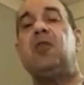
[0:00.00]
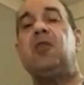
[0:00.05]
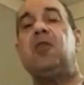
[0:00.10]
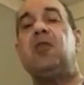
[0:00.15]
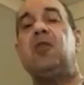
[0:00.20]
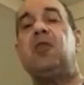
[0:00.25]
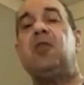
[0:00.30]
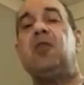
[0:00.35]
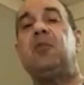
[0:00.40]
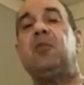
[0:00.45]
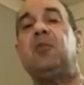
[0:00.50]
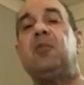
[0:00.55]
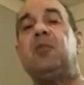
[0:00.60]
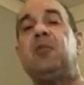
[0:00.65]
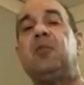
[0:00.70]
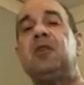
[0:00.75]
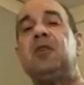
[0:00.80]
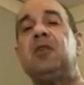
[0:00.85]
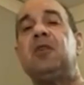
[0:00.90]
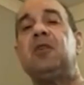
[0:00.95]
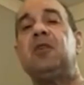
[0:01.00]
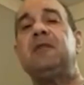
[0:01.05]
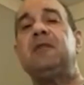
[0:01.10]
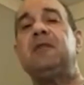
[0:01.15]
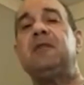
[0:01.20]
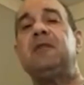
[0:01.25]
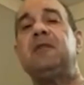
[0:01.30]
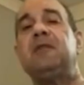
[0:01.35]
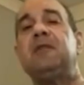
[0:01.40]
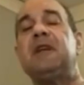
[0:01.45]
And oh, what
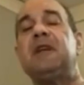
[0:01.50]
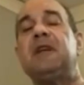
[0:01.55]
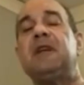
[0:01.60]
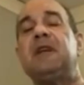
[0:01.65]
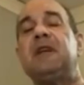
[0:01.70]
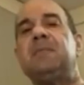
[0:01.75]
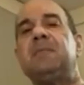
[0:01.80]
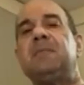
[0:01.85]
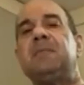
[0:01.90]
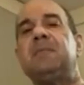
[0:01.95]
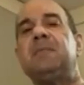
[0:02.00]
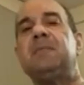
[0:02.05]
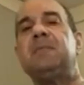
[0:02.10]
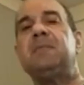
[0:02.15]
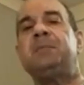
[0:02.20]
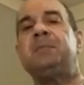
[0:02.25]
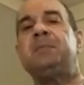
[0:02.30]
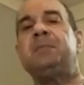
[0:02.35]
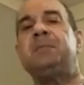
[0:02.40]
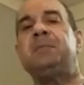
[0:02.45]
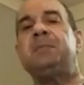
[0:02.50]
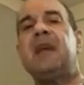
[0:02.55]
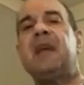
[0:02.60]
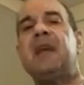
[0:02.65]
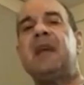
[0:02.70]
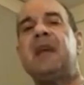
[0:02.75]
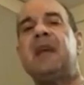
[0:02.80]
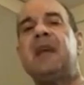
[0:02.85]
should be known, Doctor Megan,